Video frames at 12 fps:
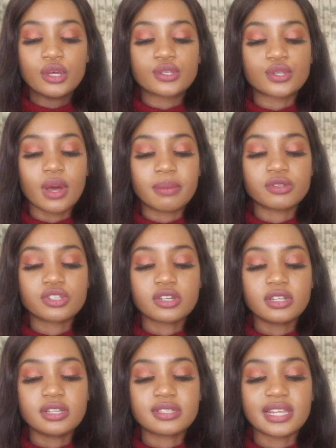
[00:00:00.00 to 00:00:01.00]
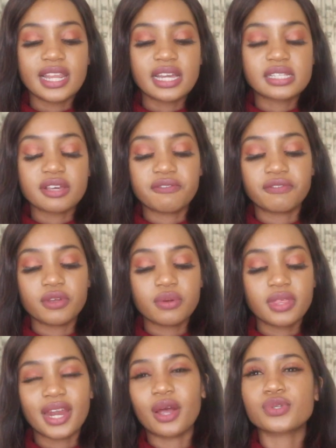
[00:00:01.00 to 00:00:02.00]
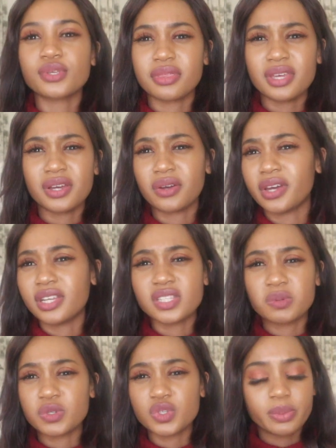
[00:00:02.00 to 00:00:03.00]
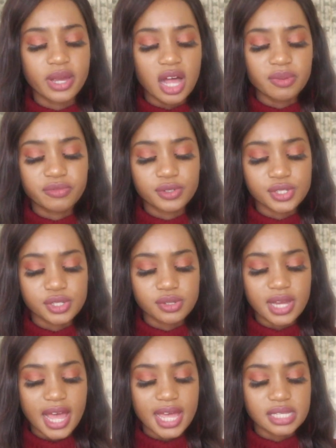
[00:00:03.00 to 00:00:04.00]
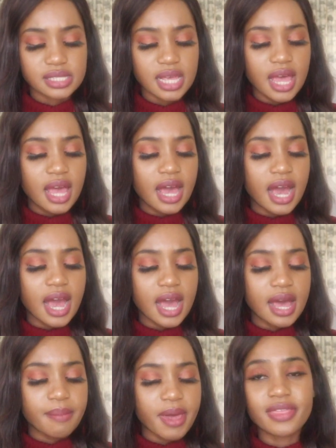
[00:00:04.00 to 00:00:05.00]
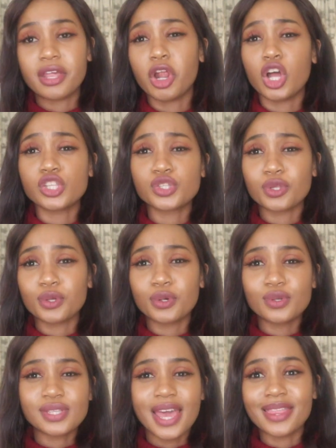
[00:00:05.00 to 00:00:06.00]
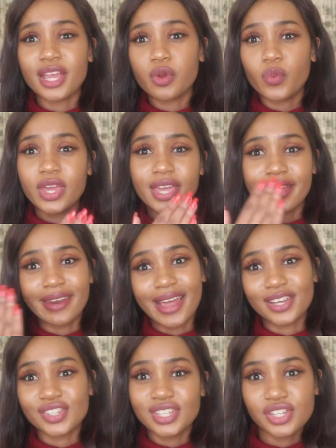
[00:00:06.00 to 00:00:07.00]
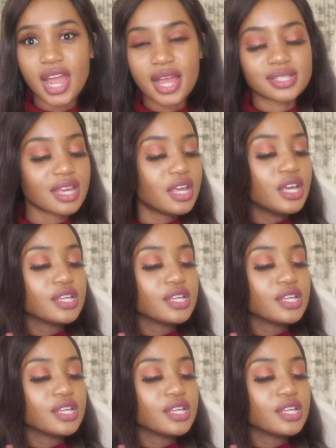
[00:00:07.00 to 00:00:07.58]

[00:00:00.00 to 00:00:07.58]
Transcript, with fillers: So I'm just going to select a few that I also think are going to be super helpful to you guys um, and then answer those and then we can actually chat.